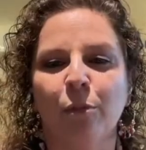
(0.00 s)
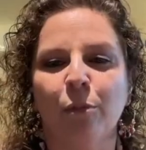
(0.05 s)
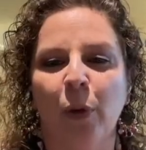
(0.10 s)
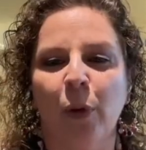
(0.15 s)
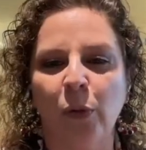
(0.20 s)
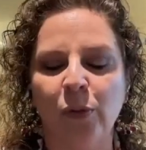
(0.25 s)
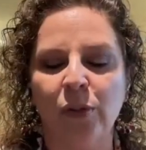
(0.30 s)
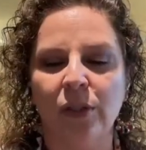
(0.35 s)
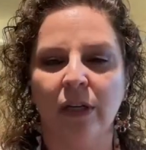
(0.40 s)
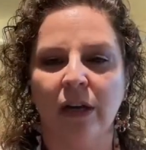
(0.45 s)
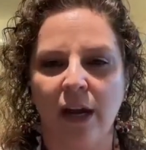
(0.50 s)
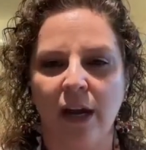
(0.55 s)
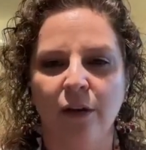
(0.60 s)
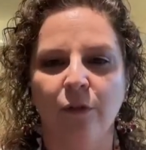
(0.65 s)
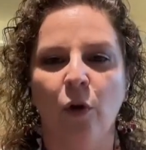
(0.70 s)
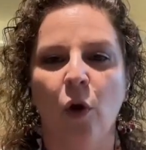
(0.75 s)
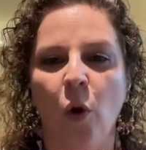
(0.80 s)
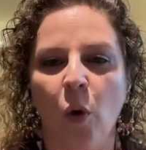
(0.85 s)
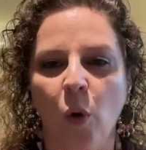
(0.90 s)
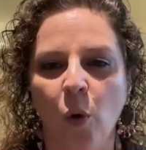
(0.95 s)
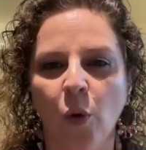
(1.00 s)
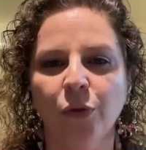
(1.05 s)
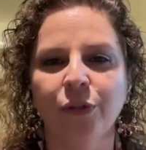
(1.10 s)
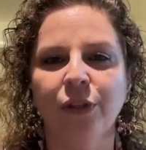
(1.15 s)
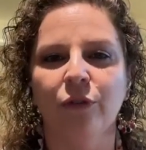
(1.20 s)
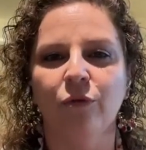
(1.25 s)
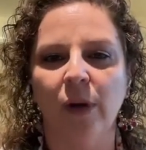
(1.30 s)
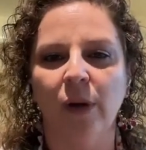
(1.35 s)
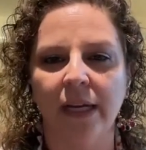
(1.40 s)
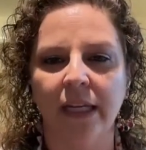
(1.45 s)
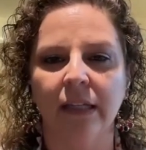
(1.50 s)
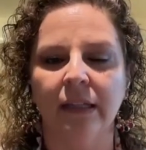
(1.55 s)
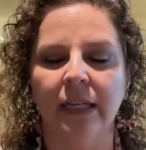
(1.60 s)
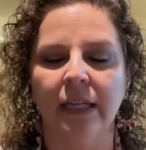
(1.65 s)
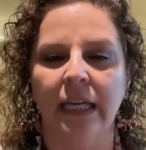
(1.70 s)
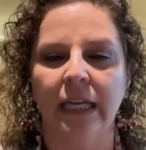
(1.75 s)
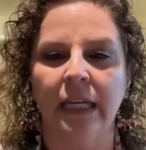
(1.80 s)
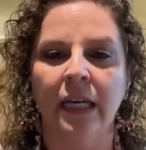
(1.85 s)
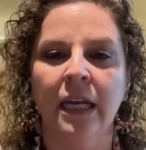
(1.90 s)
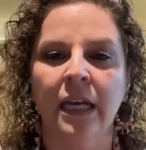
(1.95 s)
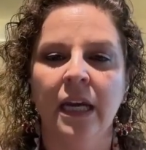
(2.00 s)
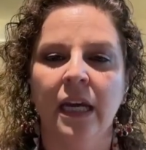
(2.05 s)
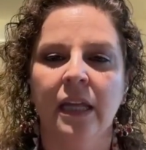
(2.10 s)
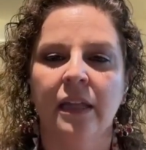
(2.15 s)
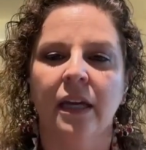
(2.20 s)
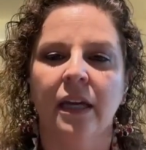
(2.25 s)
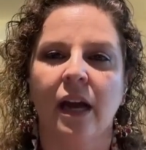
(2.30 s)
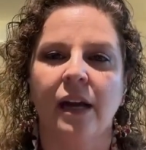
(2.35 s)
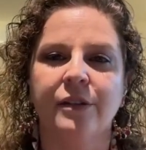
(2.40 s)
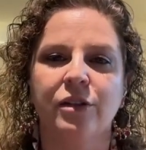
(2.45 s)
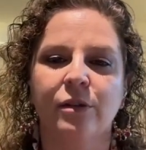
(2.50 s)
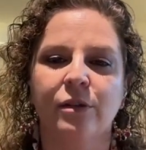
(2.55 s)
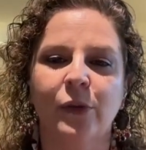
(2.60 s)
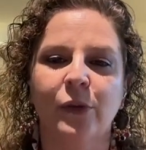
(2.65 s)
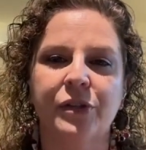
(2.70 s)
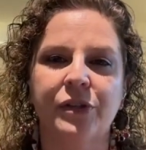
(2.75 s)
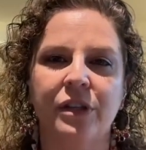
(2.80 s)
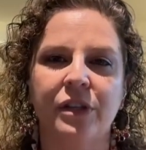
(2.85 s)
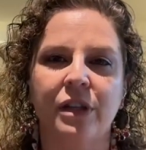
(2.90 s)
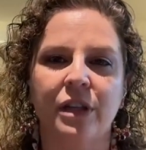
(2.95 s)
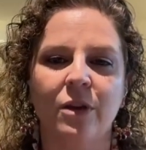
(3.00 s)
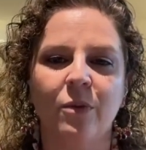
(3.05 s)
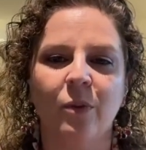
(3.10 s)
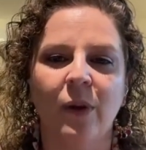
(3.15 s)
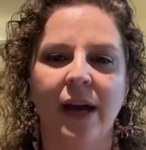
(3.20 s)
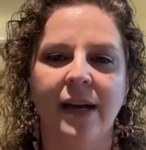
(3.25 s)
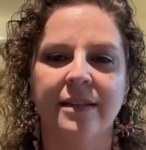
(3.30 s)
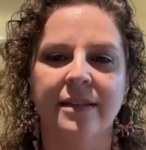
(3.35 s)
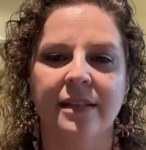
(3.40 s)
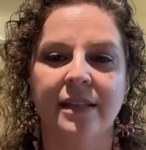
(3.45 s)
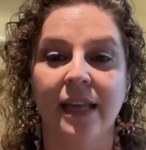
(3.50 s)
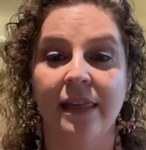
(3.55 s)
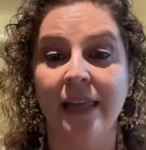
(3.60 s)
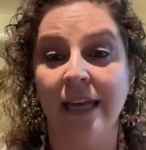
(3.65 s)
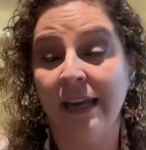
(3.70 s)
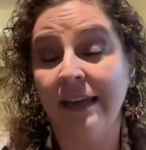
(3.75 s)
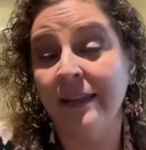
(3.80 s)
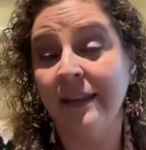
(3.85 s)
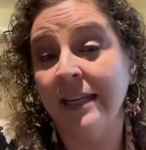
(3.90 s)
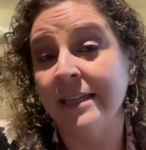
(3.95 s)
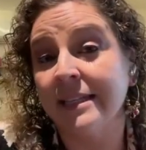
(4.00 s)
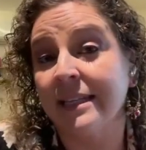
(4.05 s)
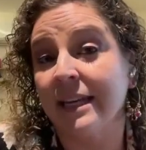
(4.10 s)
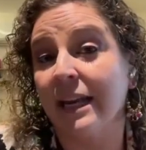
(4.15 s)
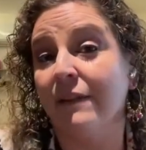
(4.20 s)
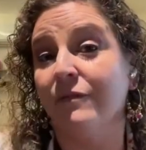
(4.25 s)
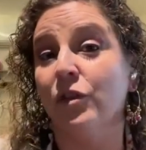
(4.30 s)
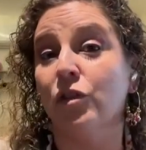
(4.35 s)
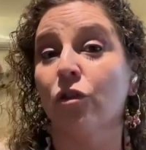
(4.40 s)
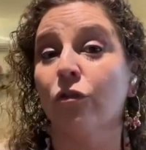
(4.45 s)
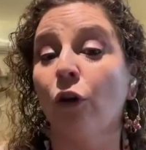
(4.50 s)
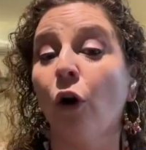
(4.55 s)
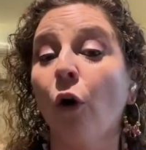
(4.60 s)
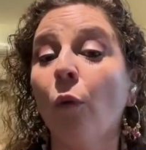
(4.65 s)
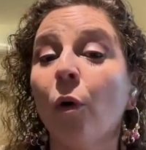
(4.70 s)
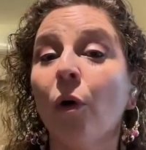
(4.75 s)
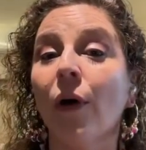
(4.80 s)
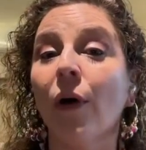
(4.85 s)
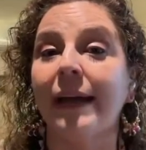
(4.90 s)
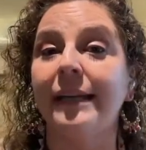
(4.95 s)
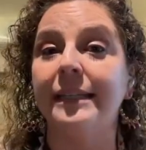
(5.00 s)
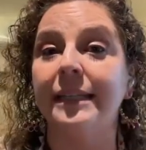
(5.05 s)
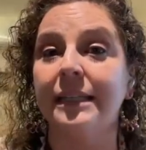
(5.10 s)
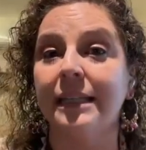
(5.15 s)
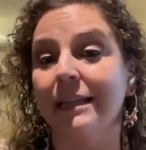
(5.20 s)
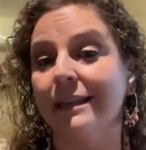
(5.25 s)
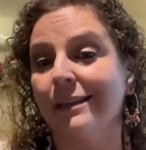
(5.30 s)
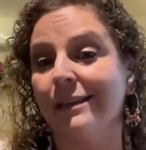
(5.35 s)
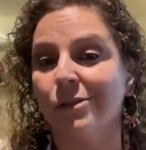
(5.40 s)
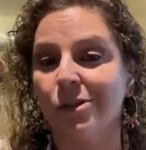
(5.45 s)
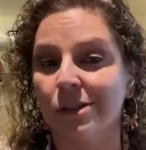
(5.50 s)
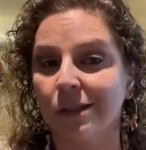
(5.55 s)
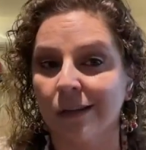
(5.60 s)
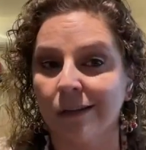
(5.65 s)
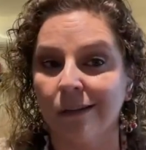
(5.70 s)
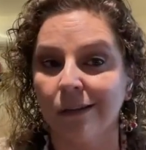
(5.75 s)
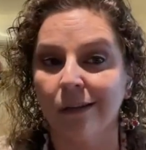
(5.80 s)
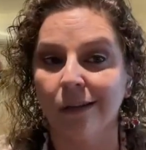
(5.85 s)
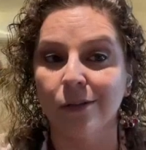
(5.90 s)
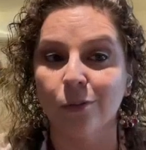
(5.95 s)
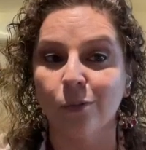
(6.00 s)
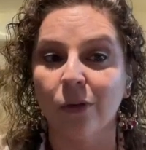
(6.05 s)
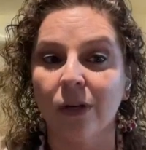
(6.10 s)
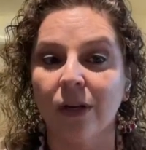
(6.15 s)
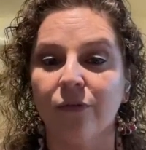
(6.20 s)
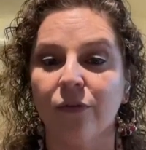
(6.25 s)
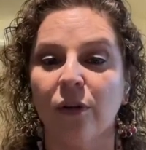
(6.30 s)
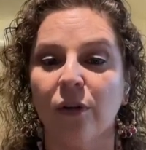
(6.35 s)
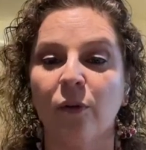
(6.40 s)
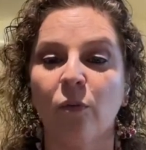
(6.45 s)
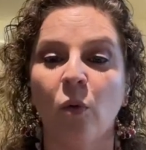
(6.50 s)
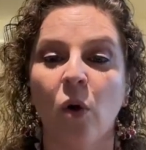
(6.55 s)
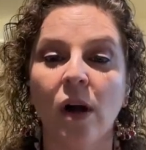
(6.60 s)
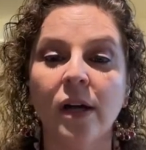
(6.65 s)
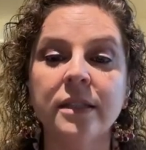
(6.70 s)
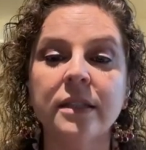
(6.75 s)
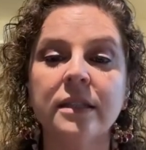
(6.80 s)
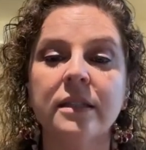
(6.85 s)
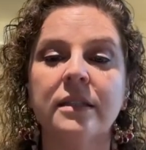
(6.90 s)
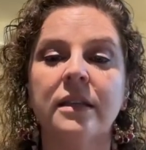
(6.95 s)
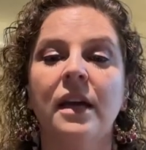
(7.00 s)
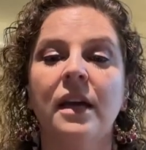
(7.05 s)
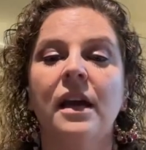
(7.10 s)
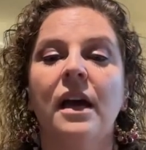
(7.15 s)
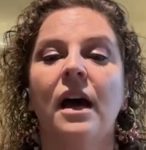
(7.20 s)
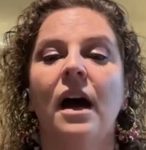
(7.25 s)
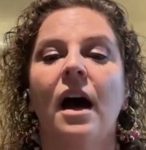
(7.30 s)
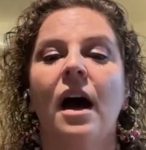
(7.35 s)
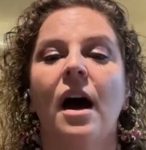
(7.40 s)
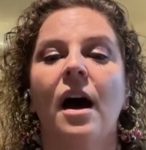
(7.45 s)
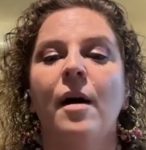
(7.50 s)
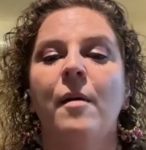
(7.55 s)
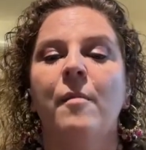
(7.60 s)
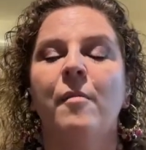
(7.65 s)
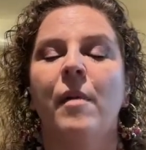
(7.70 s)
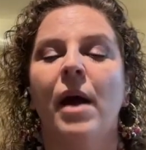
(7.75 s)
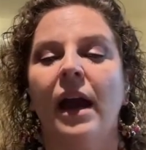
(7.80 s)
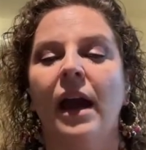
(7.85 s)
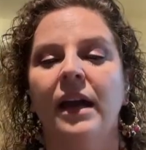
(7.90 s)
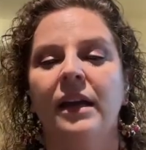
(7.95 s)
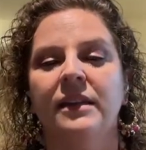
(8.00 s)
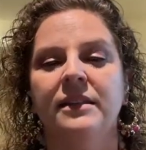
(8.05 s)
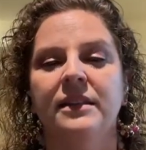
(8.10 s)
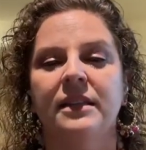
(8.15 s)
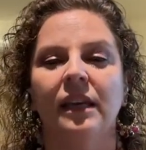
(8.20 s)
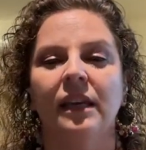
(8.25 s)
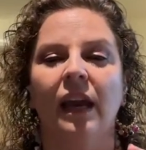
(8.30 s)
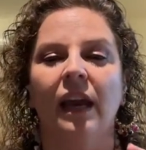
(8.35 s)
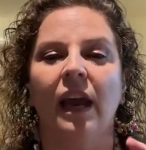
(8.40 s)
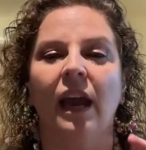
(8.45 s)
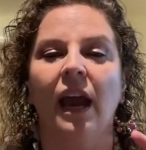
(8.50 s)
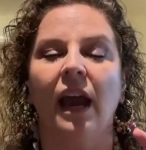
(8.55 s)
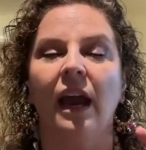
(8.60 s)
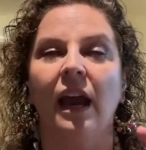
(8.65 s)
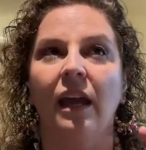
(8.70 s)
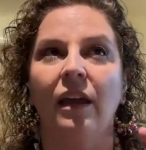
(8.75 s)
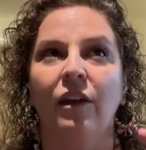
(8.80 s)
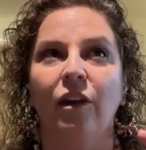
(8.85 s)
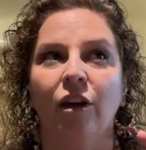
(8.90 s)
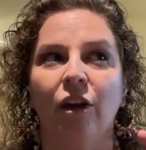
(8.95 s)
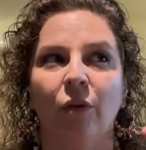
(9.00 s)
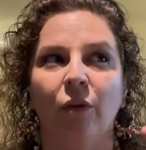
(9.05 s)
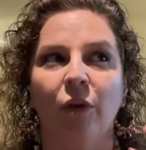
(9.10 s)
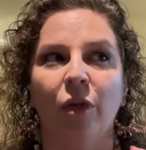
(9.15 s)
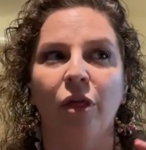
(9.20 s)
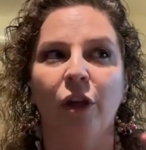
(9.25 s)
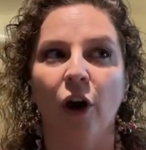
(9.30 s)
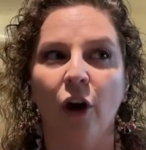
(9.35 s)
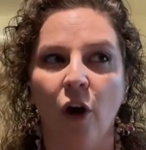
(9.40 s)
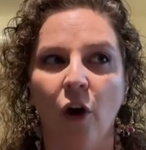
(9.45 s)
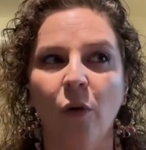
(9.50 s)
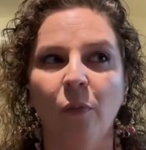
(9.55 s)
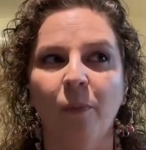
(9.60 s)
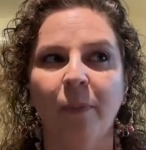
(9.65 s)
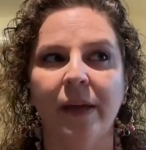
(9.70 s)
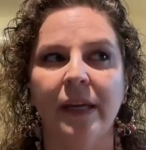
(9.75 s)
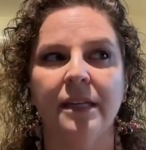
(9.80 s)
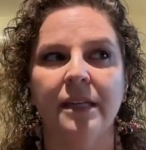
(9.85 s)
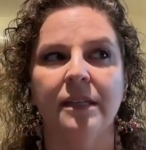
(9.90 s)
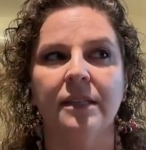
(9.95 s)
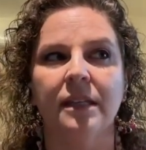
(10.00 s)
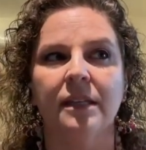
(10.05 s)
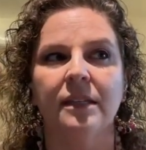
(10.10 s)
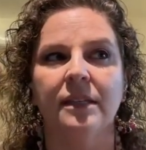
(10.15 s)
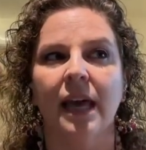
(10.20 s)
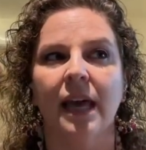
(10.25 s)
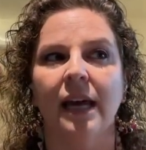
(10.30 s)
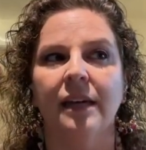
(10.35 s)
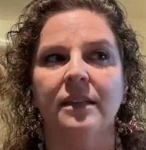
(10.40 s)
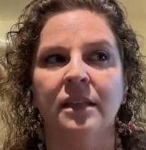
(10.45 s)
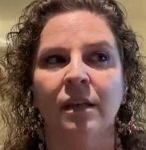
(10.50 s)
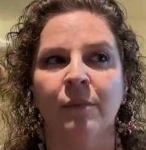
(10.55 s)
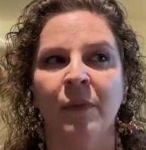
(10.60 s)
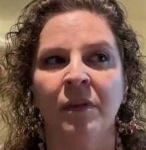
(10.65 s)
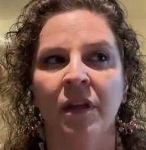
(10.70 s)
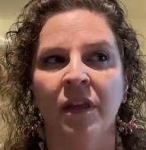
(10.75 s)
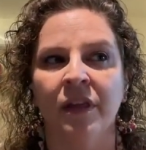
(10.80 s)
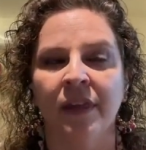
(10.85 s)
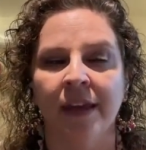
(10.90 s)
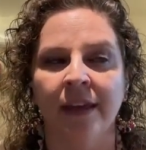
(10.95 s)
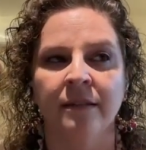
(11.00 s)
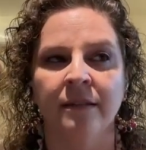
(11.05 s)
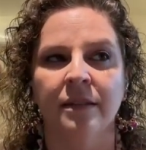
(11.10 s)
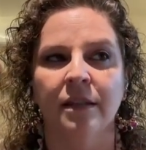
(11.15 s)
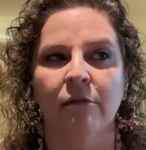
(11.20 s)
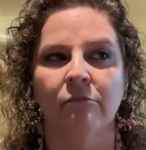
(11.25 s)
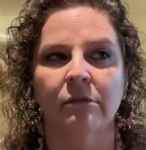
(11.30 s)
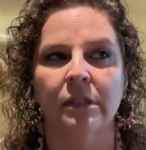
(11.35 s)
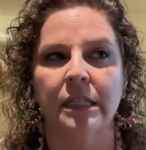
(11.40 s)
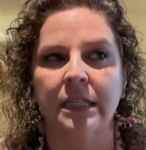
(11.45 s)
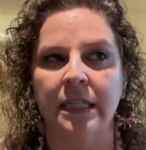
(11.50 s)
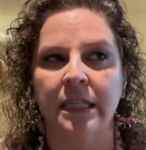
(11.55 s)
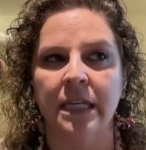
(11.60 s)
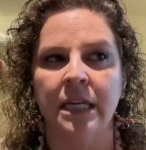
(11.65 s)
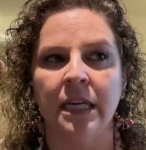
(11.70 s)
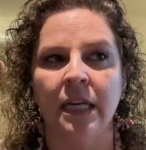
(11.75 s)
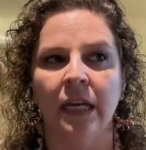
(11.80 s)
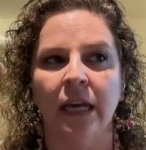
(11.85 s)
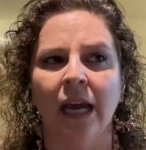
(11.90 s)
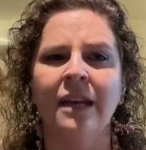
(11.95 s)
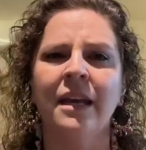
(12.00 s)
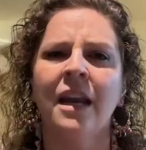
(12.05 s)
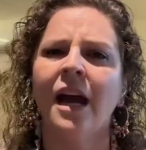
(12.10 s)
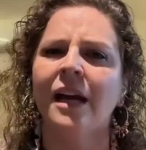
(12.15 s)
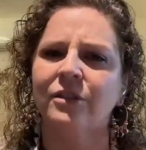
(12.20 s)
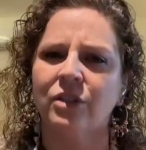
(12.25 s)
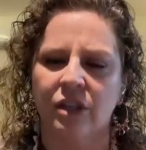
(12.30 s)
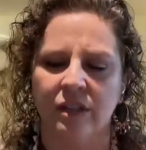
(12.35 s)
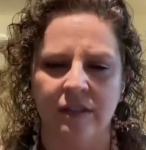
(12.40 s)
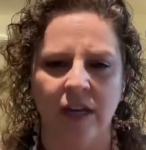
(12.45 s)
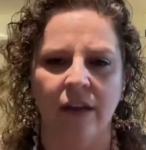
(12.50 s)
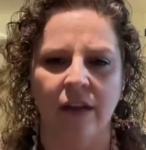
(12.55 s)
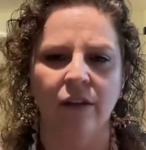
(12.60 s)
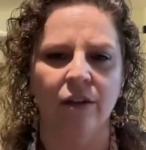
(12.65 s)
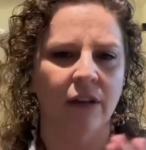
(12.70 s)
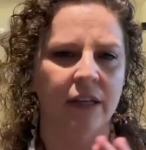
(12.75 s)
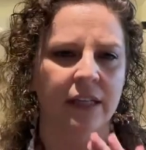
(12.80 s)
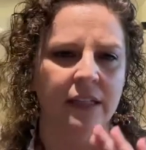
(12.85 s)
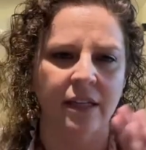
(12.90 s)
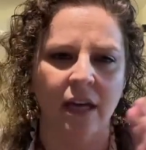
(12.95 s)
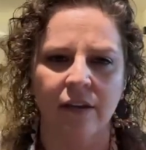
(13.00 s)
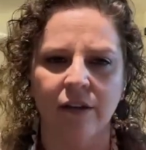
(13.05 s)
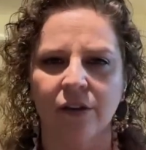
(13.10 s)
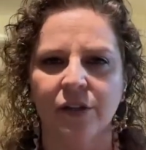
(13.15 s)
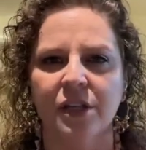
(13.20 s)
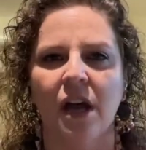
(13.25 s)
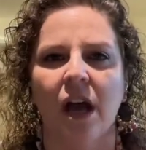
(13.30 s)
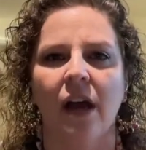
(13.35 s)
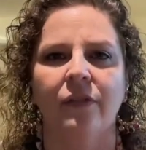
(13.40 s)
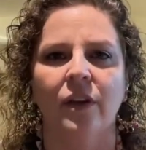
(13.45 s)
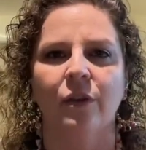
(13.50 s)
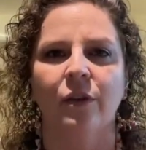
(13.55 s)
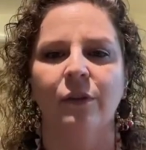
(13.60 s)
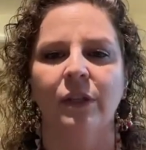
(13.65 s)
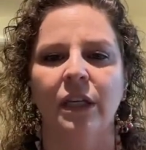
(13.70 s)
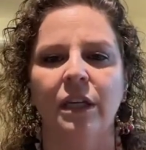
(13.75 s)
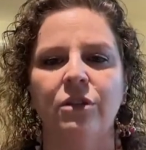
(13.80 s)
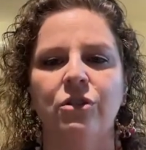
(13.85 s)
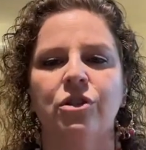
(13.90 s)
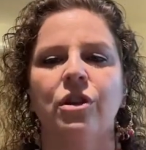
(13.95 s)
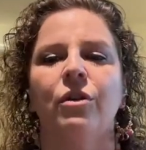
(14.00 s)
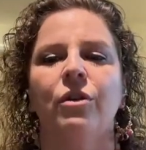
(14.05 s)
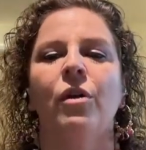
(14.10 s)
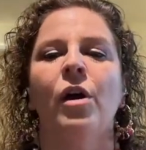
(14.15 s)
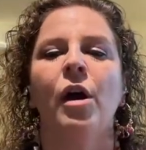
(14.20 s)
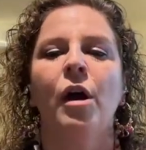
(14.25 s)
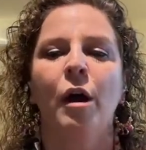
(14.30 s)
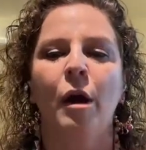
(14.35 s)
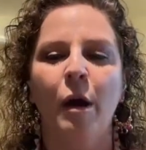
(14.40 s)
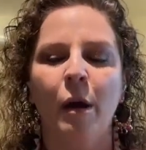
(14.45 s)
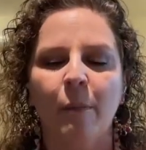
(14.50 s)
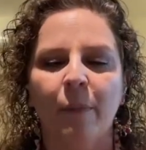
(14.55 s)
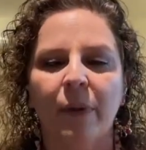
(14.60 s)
that was supposed to kind of hold and regulate the customers in the US, and then does it have this global entity that just kind of does whatever it wants? The hope is that some of the things that we're seeing, and not just Tether, like Tether's not the only issue,